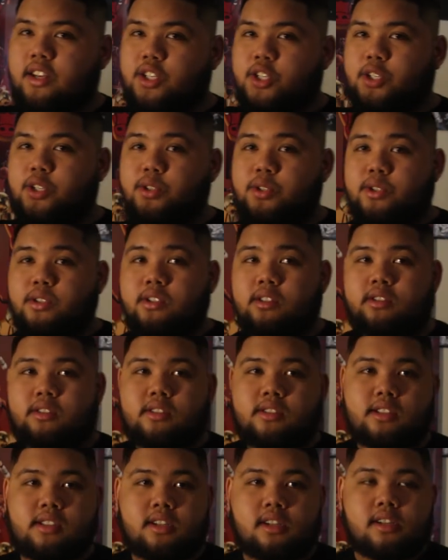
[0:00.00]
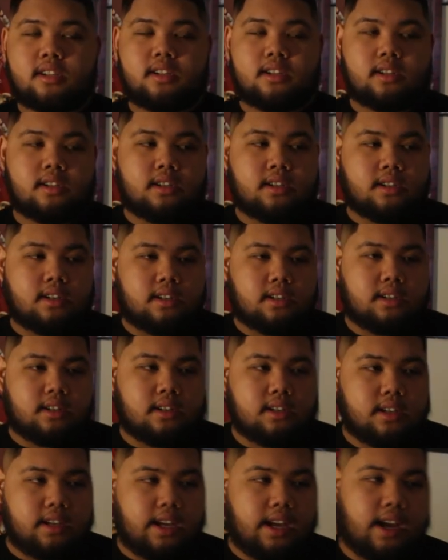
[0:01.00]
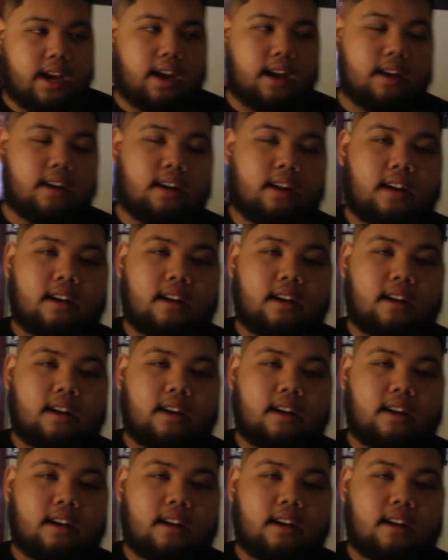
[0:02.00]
shoe. Yeah.